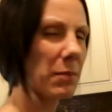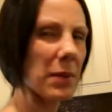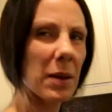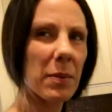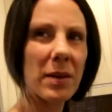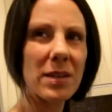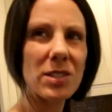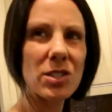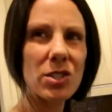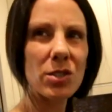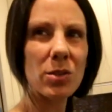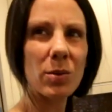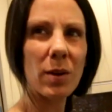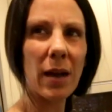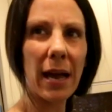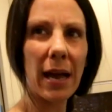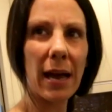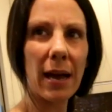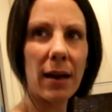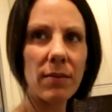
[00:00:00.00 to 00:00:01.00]
Maybe I should do
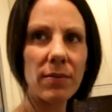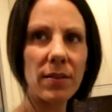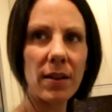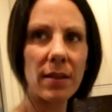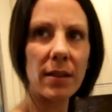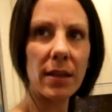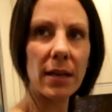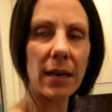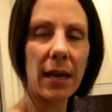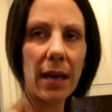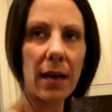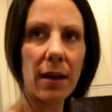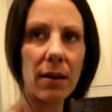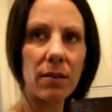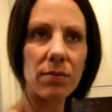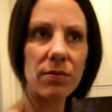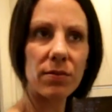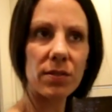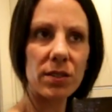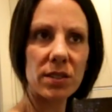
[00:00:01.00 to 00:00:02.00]
half and then
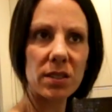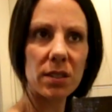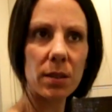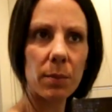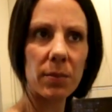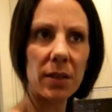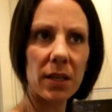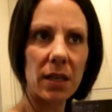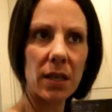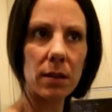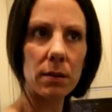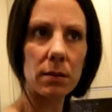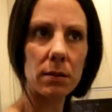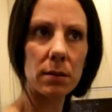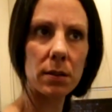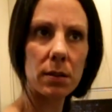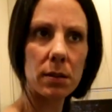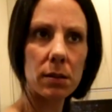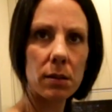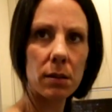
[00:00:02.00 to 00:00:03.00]
half for something
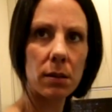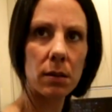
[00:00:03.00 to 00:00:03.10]
else.